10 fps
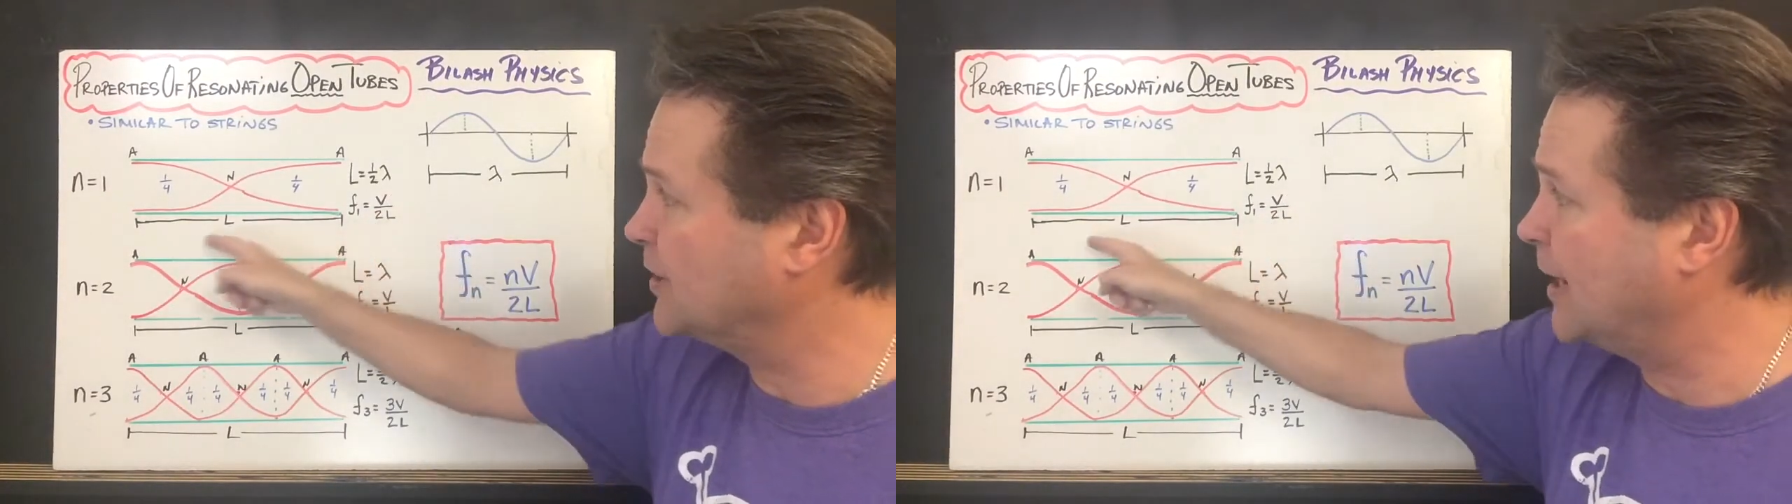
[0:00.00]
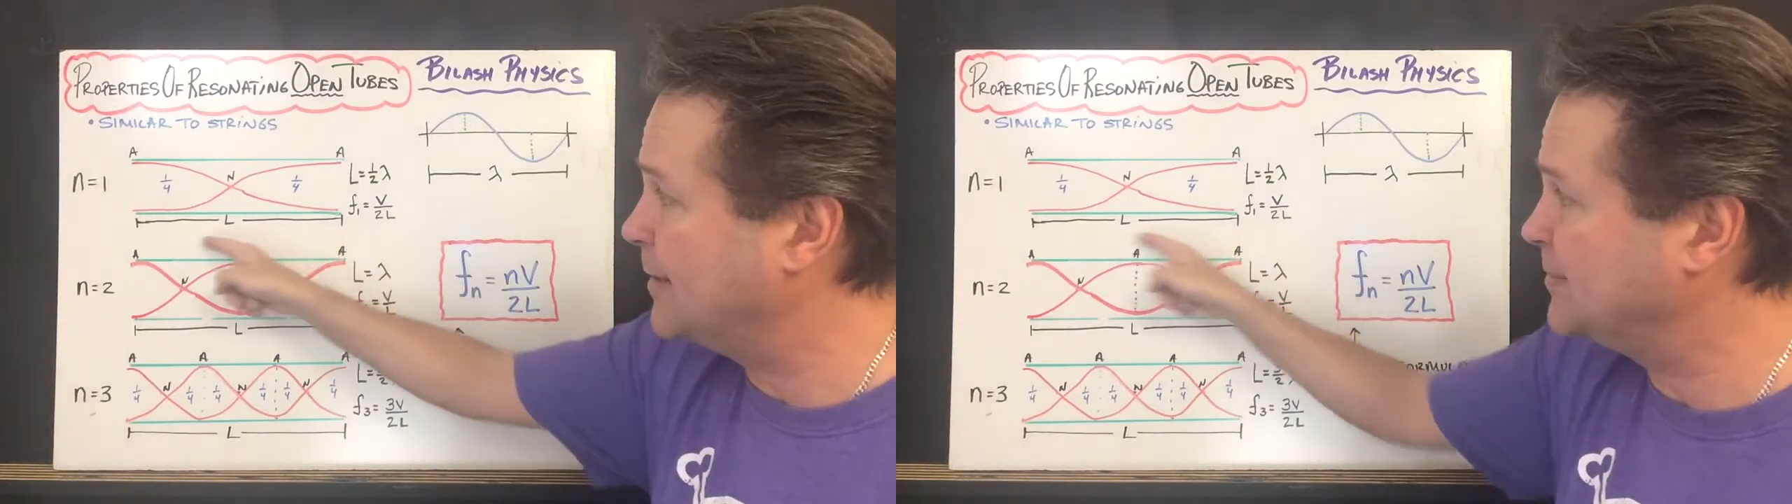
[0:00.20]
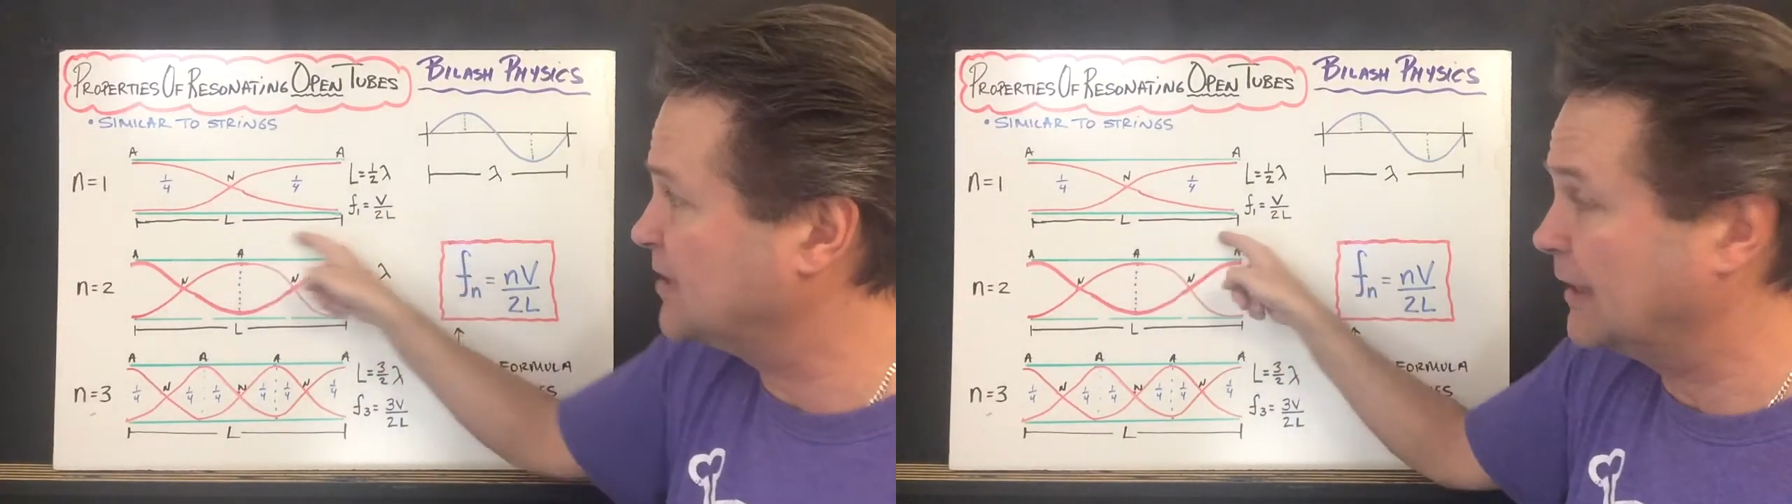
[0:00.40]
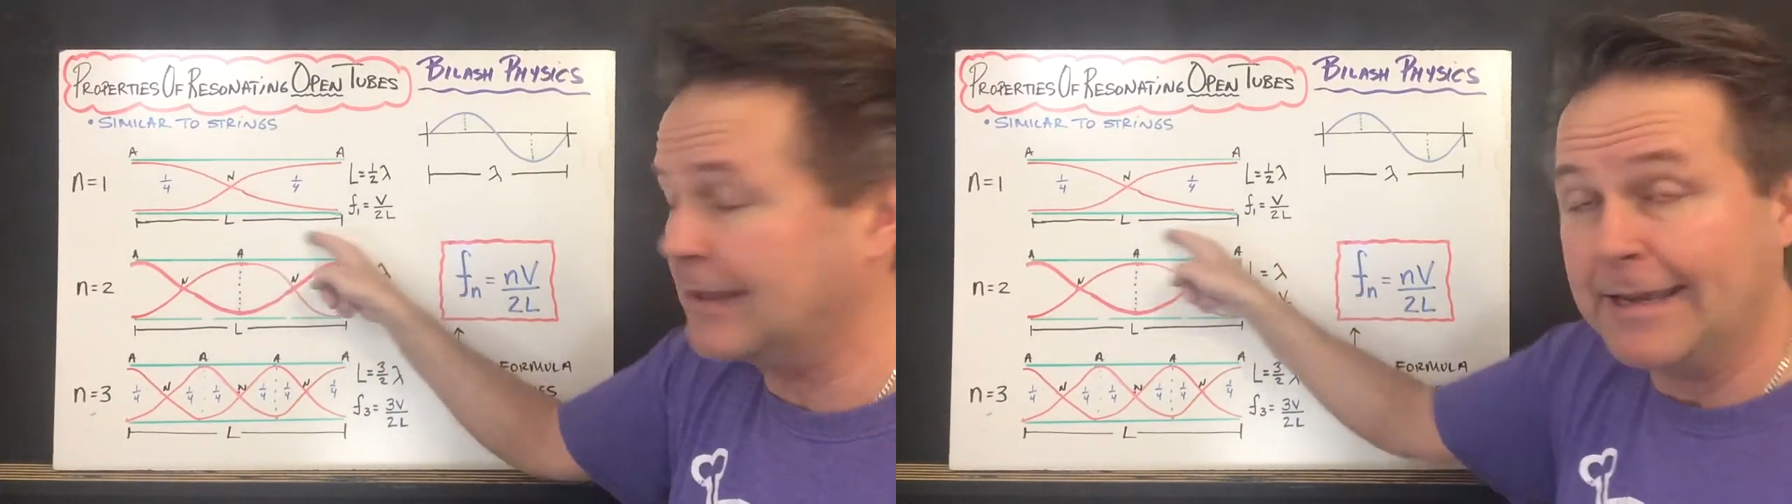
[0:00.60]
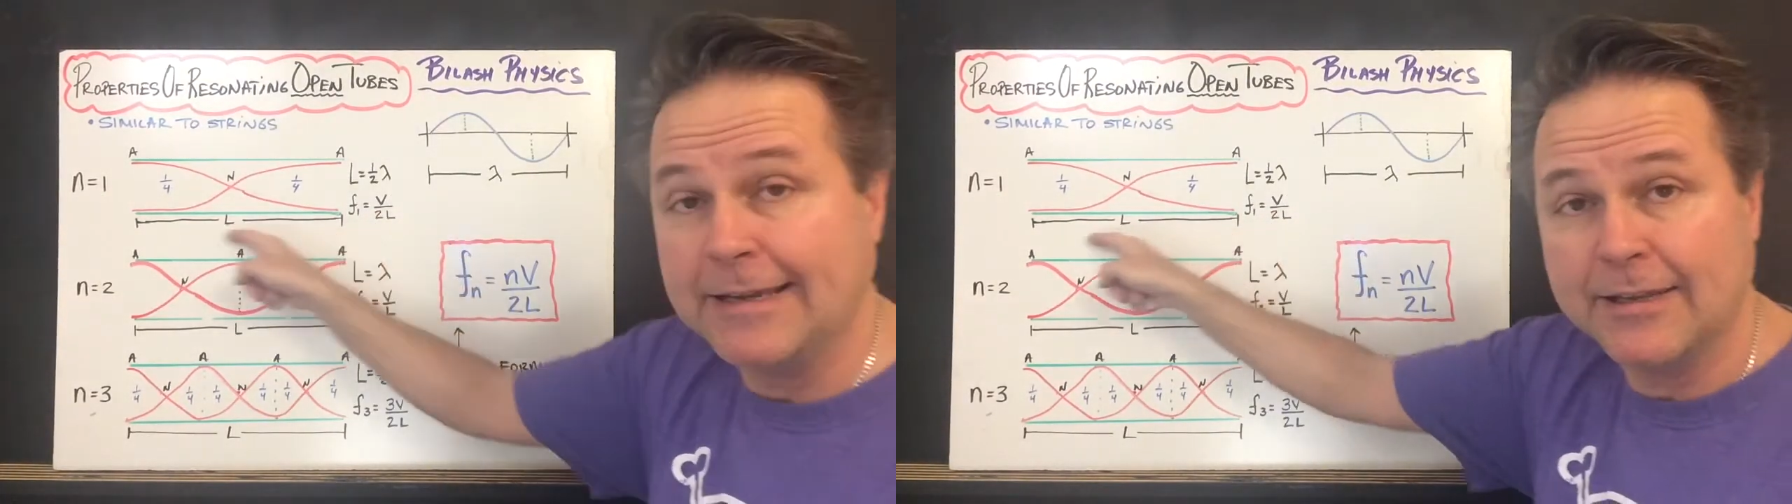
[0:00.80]
times the
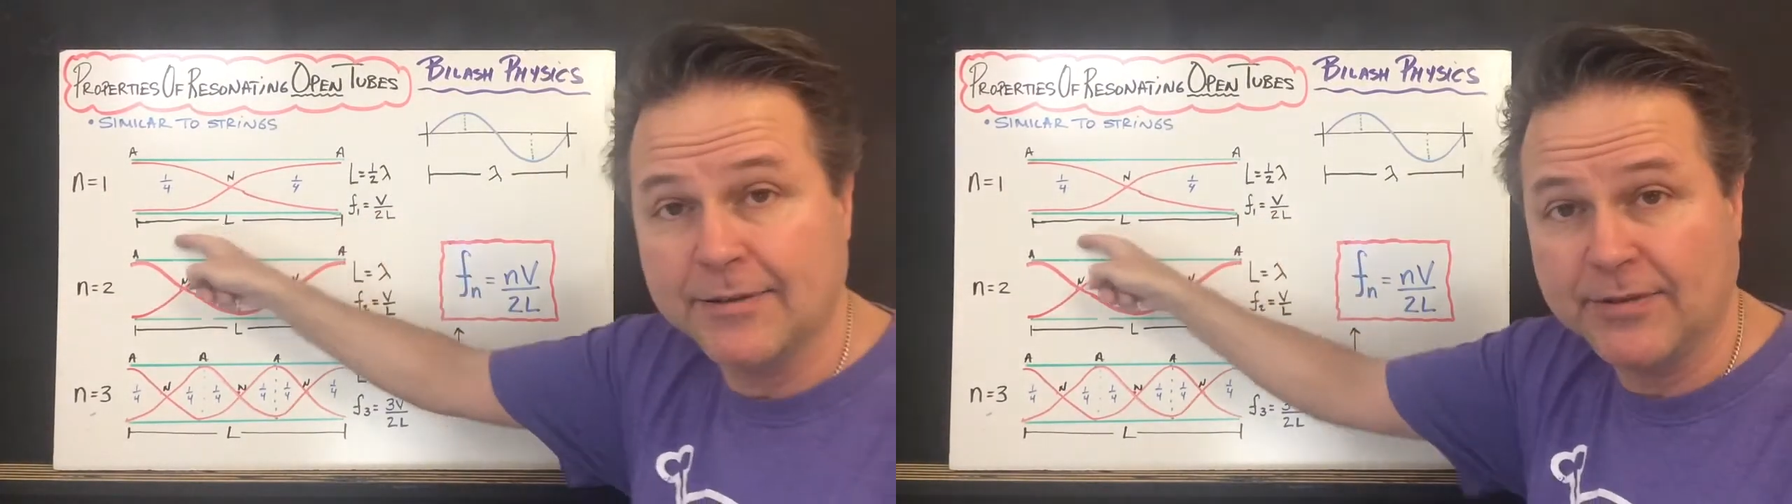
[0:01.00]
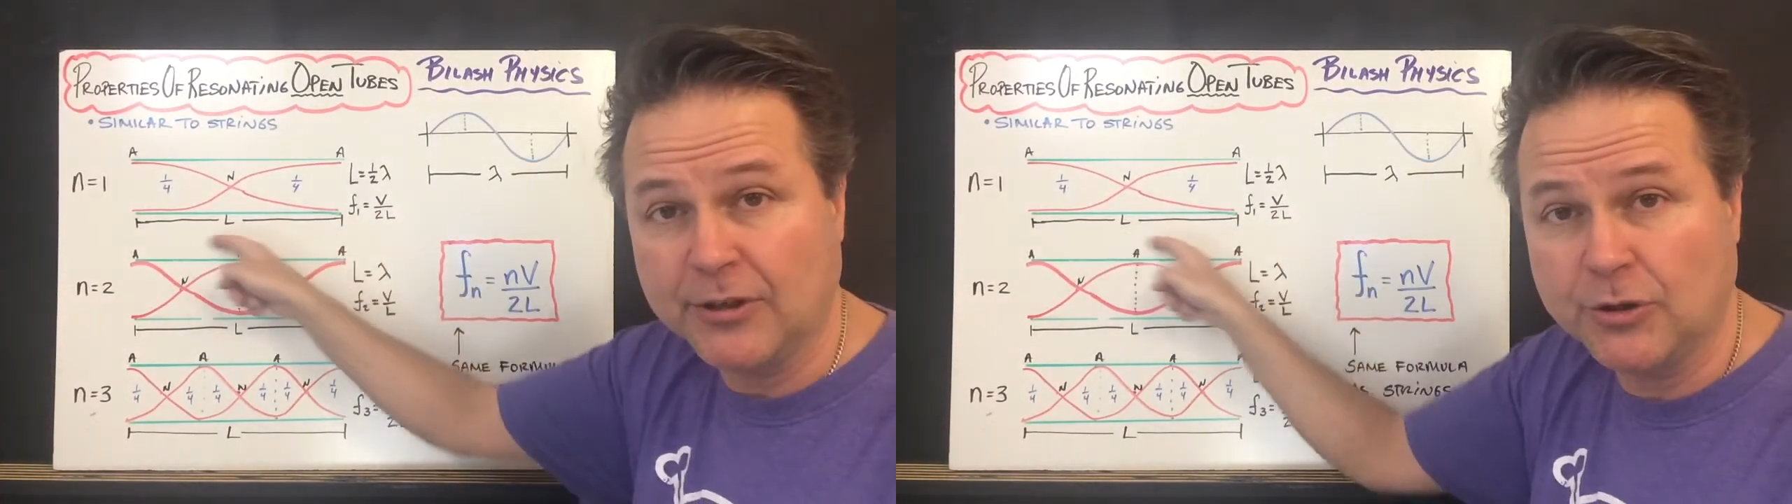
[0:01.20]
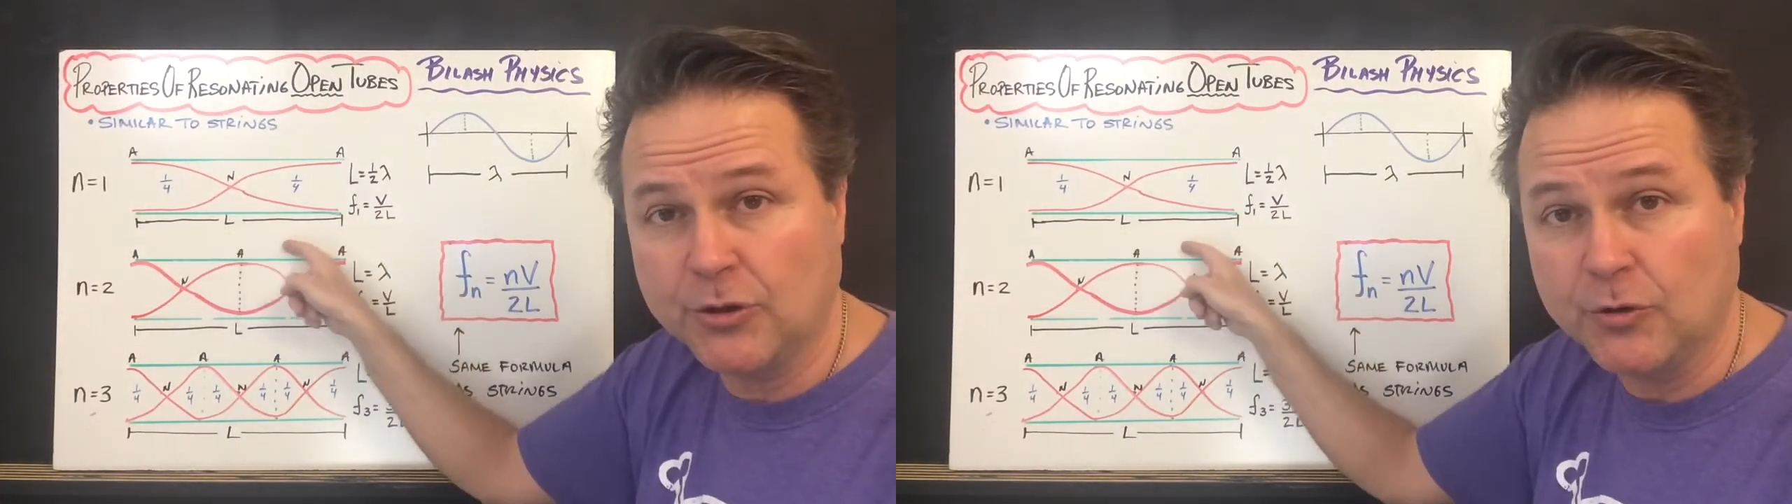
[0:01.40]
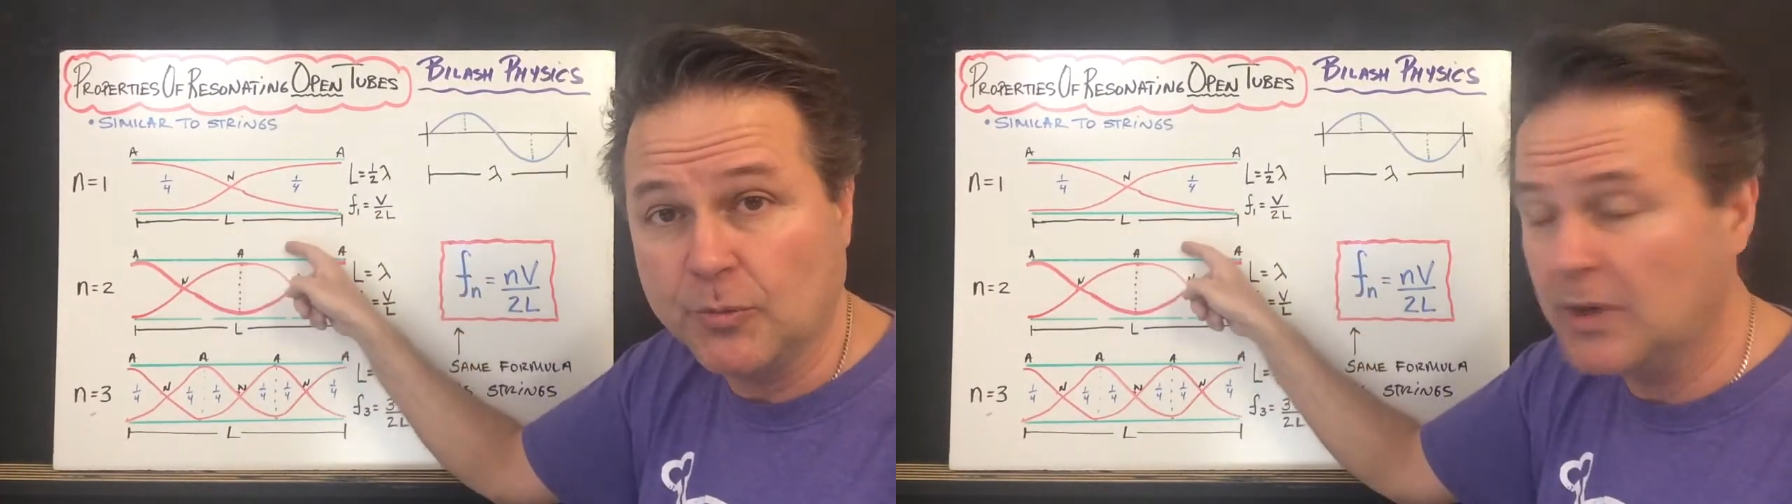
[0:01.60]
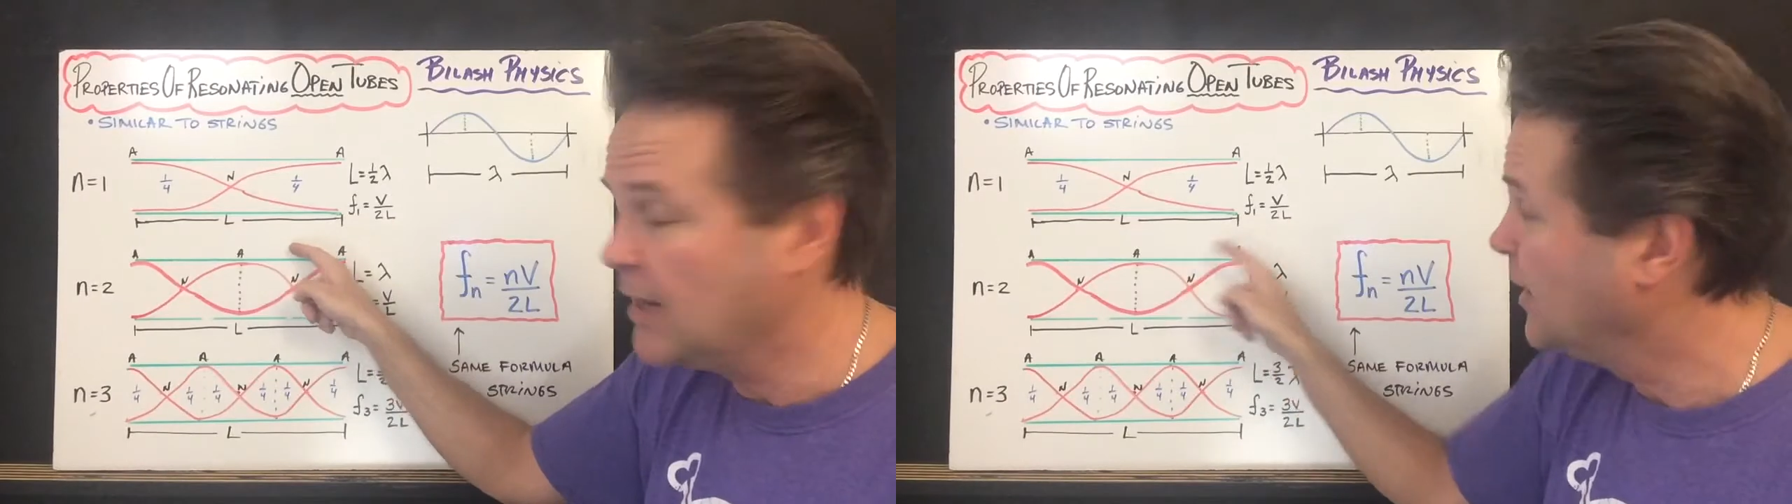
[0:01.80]
length of the
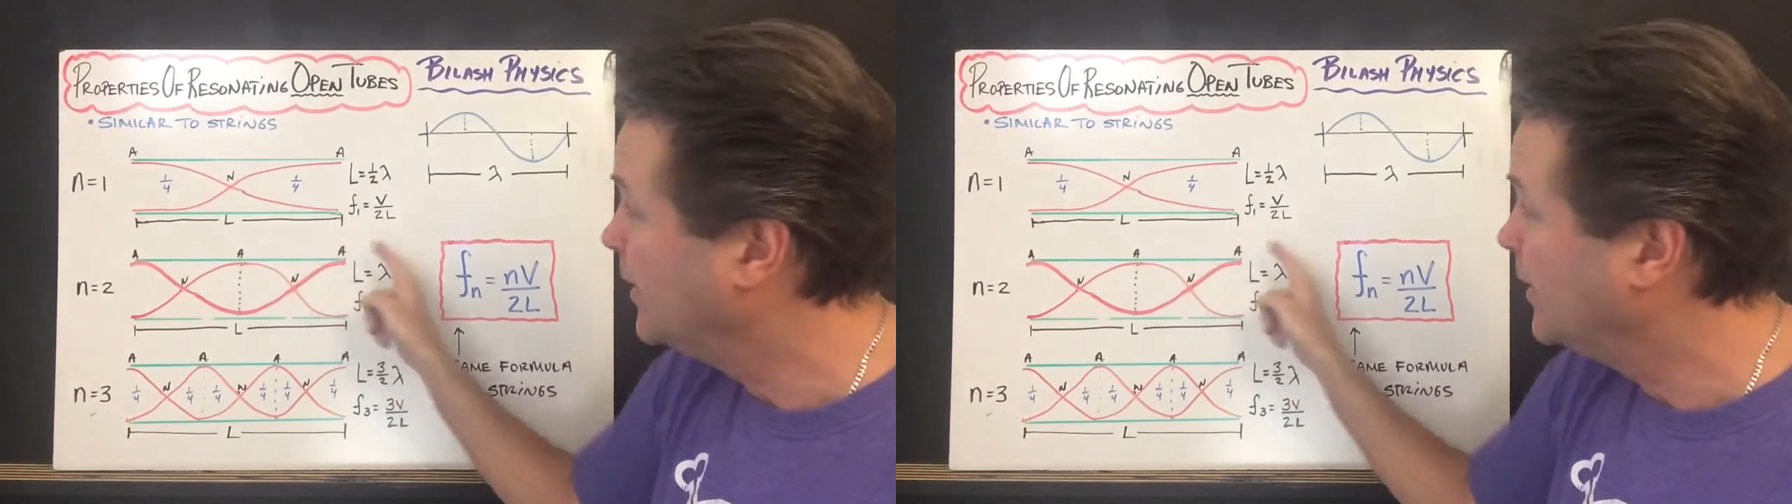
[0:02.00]
tube.